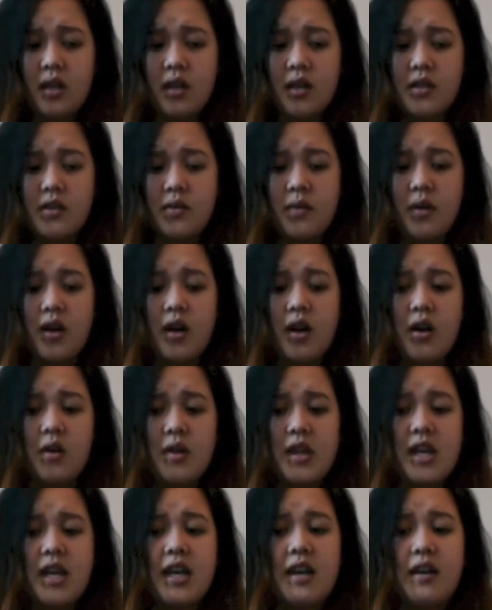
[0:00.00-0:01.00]
So I go
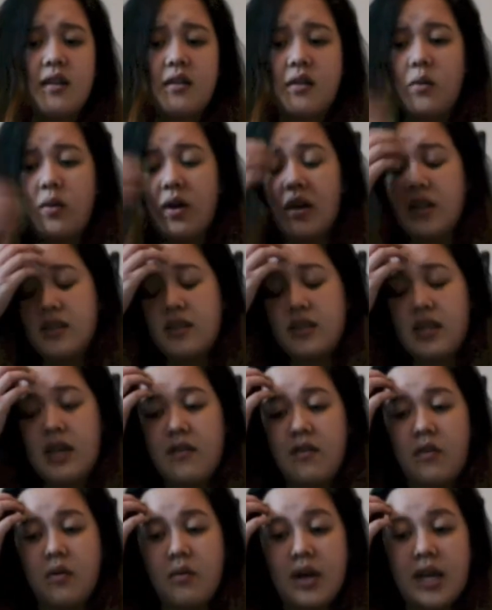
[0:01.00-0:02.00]
there once
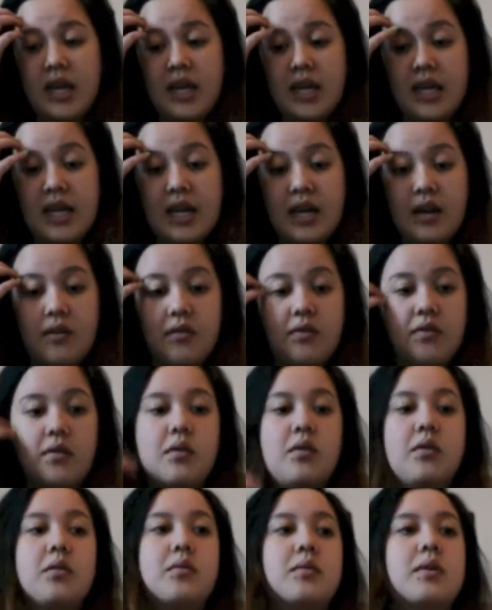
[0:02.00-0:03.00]
every week now
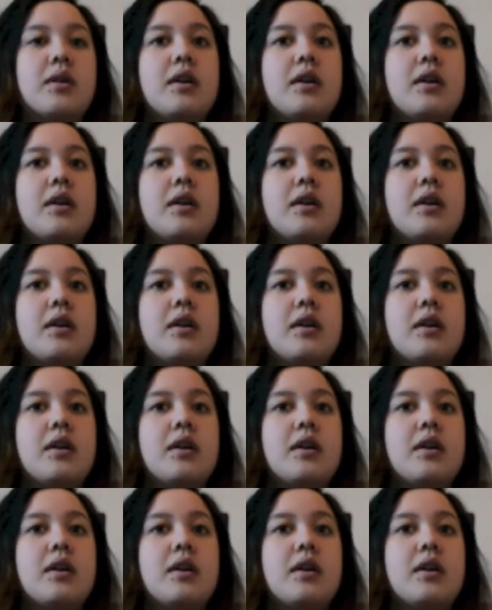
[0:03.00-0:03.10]
for